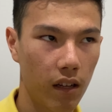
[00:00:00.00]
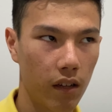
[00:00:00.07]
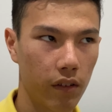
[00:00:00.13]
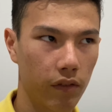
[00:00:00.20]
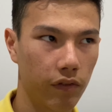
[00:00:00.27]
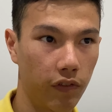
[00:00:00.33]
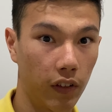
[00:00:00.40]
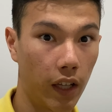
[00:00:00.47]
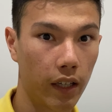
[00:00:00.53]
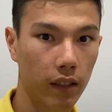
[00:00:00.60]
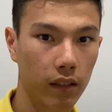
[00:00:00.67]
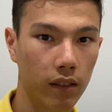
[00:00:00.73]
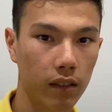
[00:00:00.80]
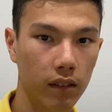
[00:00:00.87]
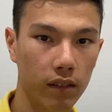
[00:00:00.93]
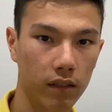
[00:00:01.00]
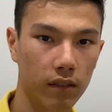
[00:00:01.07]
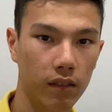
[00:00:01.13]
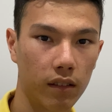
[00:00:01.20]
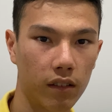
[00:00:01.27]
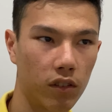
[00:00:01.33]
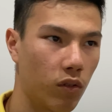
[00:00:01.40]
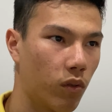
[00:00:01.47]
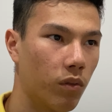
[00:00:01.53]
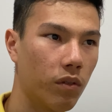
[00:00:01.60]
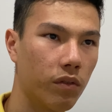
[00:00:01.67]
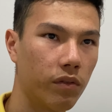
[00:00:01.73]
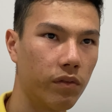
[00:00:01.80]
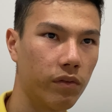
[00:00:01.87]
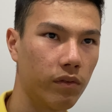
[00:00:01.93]
flex, sort of
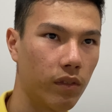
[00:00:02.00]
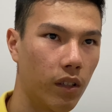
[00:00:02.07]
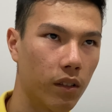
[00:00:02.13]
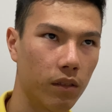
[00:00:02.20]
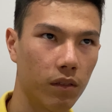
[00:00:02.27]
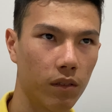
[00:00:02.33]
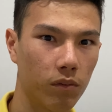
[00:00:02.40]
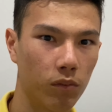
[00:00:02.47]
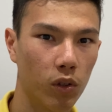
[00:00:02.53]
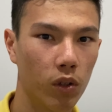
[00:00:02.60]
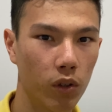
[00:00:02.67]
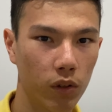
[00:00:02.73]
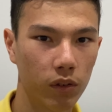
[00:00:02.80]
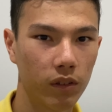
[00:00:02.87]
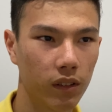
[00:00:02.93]
like woohoo.